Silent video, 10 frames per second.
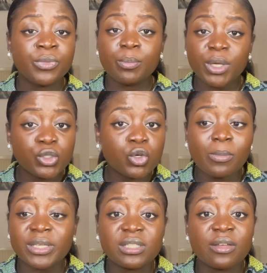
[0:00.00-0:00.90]
make sure
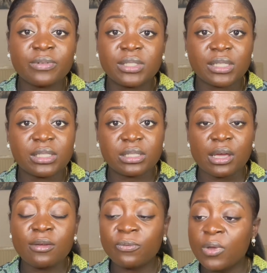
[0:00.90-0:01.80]
my service is
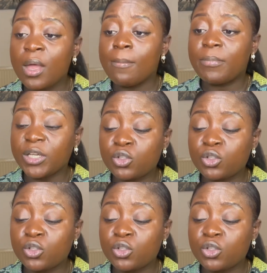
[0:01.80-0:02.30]
safe, make